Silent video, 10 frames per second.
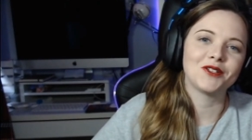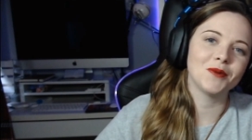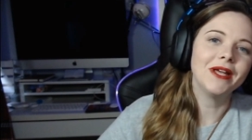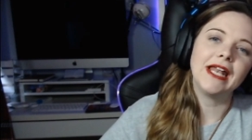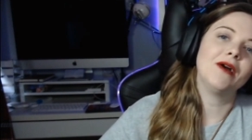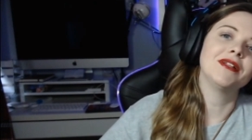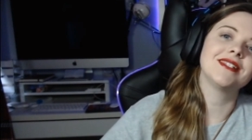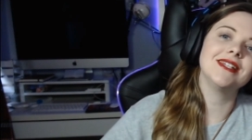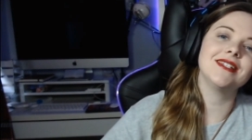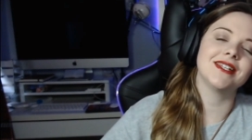So we are now on
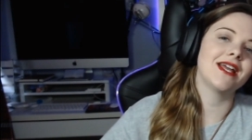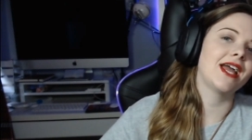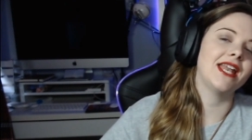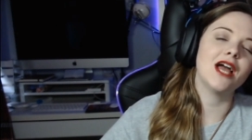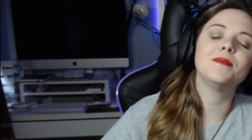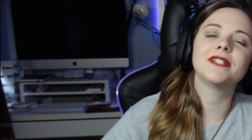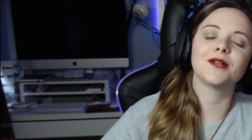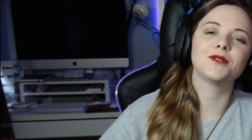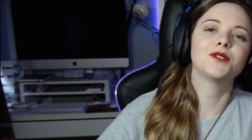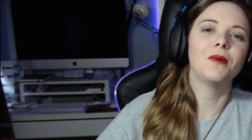season 9,
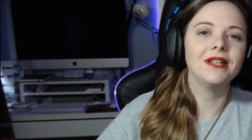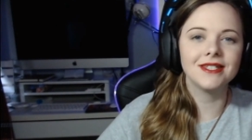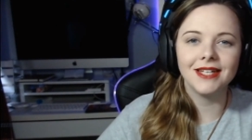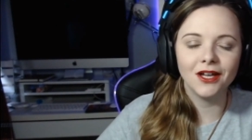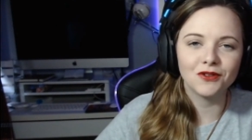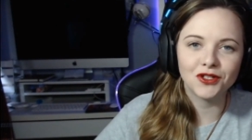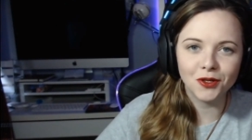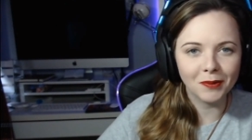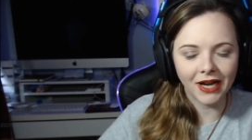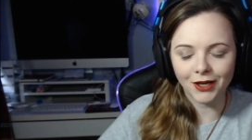episode 20 of
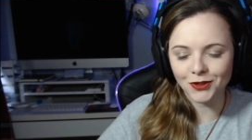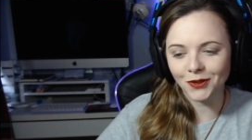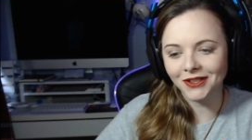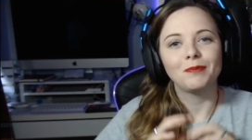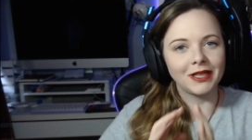Supernatural.